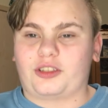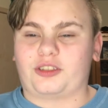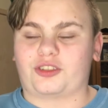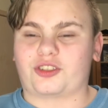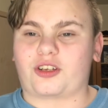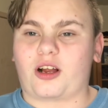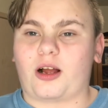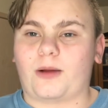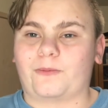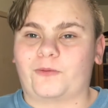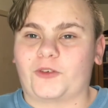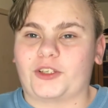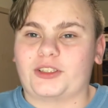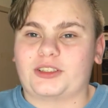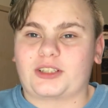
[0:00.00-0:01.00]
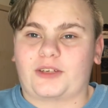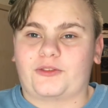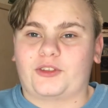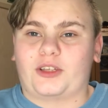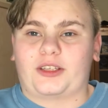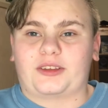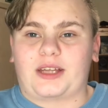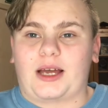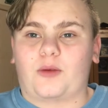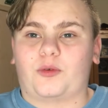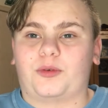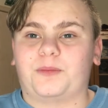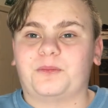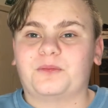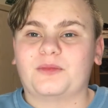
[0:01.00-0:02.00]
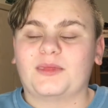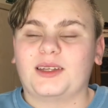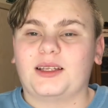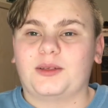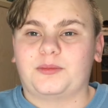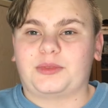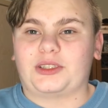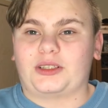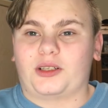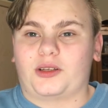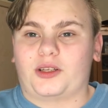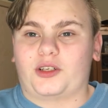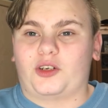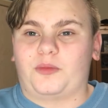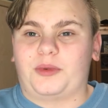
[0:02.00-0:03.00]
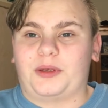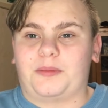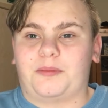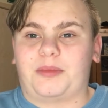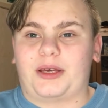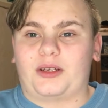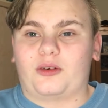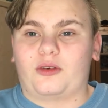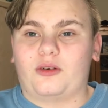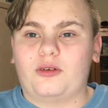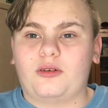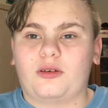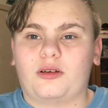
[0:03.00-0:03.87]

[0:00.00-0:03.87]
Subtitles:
conference. I feel like that would be a little bit better.